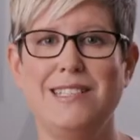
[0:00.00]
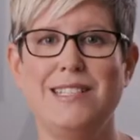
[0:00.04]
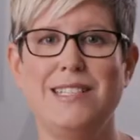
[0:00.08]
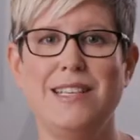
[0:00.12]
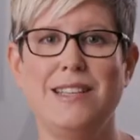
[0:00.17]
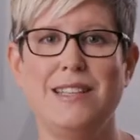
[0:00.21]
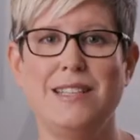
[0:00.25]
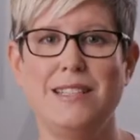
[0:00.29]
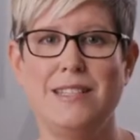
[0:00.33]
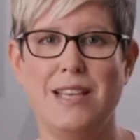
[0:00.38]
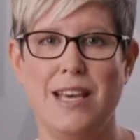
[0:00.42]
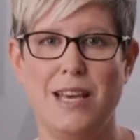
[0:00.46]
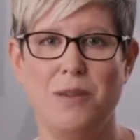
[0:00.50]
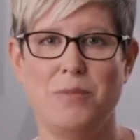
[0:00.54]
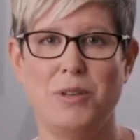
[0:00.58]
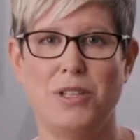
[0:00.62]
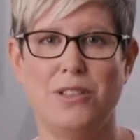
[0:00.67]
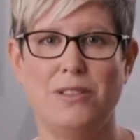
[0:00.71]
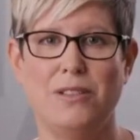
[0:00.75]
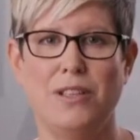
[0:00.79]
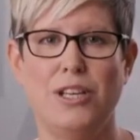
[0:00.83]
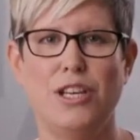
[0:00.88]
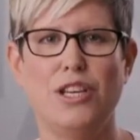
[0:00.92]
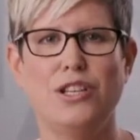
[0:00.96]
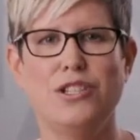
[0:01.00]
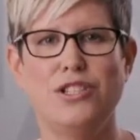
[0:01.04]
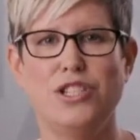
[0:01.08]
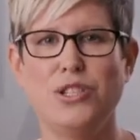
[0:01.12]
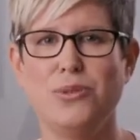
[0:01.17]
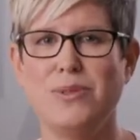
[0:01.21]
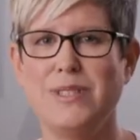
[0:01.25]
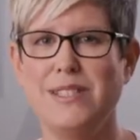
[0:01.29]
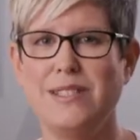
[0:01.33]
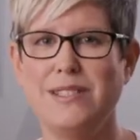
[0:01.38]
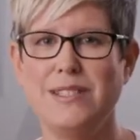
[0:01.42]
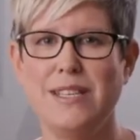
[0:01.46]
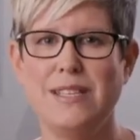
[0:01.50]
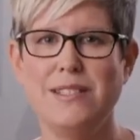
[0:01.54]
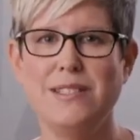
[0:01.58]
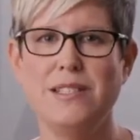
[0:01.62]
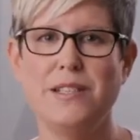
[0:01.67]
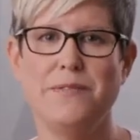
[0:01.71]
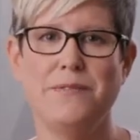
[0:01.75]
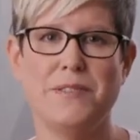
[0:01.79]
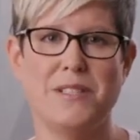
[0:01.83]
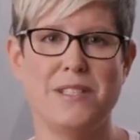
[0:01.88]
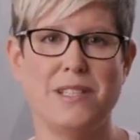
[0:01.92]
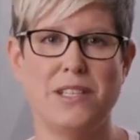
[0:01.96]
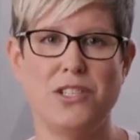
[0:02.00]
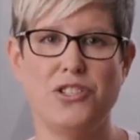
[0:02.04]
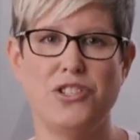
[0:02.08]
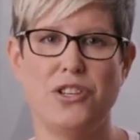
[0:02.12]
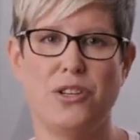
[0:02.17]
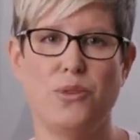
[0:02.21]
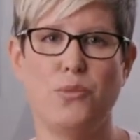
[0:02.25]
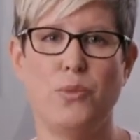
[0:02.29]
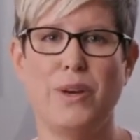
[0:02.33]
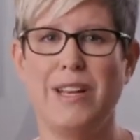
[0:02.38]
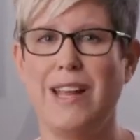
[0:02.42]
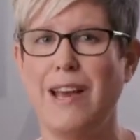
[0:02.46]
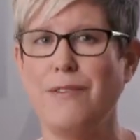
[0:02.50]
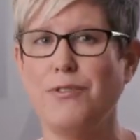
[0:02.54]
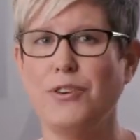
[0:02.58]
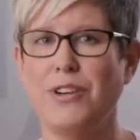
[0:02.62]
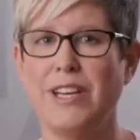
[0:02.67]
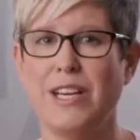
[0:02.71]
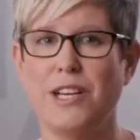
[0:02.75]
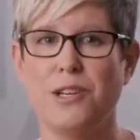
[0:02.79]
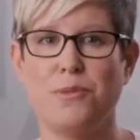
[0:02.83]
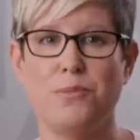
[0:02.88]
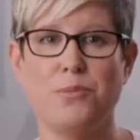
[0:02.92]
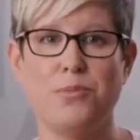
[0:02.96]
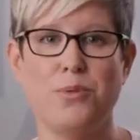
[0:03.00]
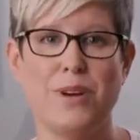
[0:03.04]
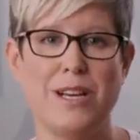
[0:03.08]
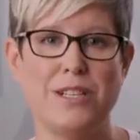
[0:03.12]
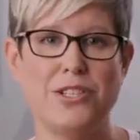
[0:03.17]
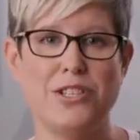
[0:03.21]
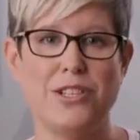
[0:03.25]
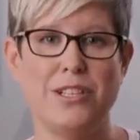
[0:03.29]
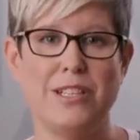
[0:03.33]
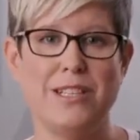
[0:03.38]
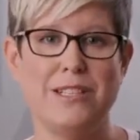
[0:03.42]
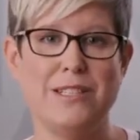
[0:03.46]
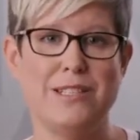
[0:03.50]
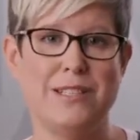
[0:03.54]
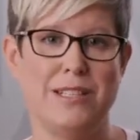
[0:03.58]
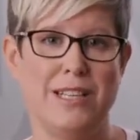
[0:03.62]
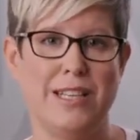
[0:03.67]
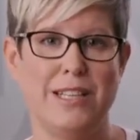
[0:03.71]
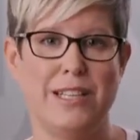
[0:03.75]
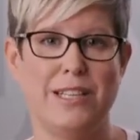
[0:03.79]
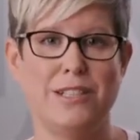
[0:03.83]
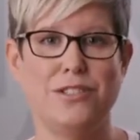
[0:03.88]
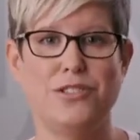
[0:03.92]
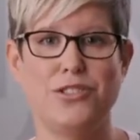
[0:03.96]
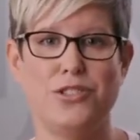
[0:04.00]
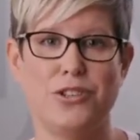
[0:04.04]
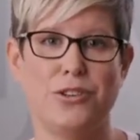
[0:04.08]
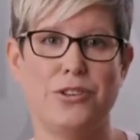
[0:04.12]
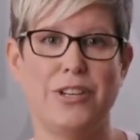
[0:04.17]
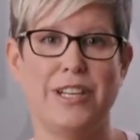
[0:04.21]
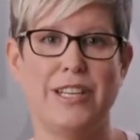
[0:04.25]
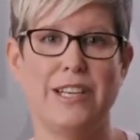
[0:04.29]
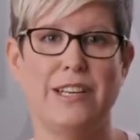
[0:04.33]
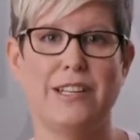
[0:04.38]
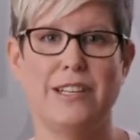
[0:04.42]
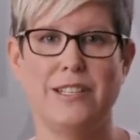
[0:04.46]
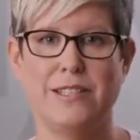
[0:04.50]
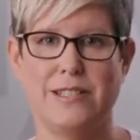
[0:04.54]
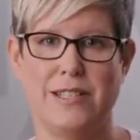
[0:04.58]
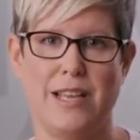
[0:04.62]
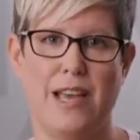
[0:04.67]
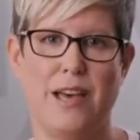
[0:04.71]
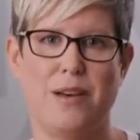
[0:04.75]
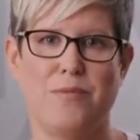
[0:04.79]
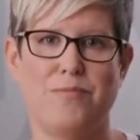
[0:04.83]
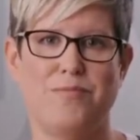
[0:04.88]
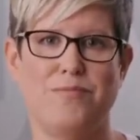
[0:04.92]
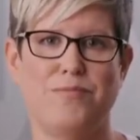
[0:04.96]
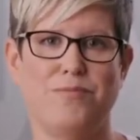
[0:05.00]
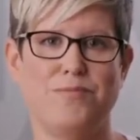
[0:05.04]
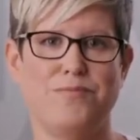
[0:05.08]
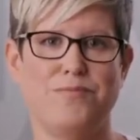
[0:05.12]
to the table to assist the physician whenever a compression is needed during an exam.